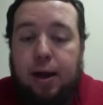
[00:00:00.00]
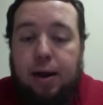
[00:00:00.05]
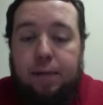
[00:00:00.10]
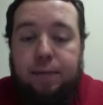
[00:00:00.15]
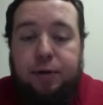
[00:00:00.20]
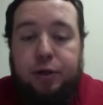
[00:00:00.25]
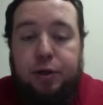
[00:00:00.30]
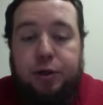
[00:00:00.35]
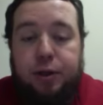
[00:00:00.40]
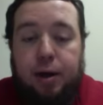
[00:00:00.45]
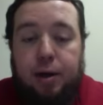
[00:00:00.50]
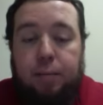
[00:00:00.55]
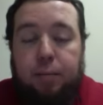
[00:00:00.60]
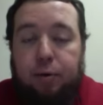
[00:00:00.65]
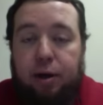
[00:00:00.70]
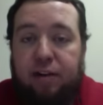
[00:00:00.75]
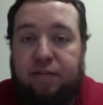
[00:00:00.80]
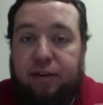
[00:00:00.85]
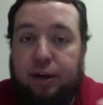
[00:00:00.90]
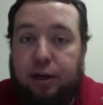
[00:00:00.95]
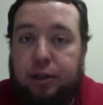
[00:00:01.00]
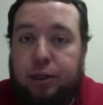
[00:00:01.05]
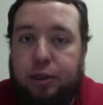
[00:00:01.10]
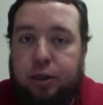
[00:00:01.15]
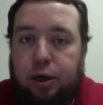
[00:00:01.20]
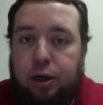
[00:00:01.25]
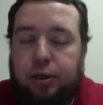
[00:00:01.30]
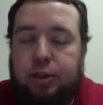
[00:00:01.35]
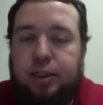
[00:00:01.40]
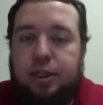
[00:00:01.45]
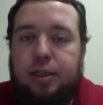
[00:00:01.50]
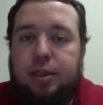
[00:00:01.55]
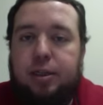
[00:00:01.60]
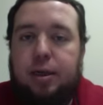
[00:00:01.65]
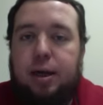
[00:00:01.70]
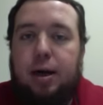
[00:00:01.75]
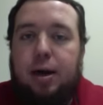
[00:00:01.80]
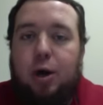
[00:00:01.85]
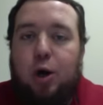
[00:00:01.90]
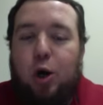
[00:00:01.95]
Just a brief excursus
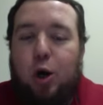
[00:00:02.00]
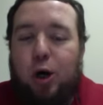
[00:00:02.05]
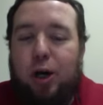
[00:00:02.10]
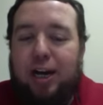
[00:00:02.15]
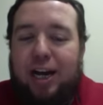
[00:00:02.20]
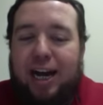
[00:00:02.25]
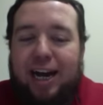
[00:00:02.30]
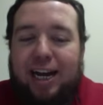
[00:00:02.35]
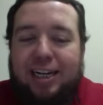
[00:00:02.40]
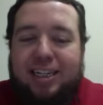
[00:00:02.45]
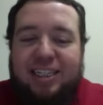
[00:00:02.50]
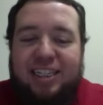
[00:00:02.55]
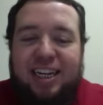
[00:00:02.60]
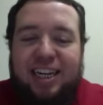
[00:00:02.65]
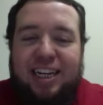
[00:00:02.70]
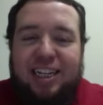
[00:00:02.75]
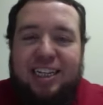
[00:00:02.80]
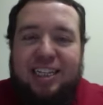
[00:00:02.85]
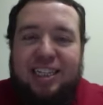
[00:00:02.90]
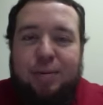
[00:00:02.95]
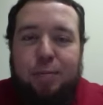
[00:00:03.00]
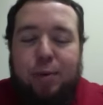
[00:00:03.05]
on accents.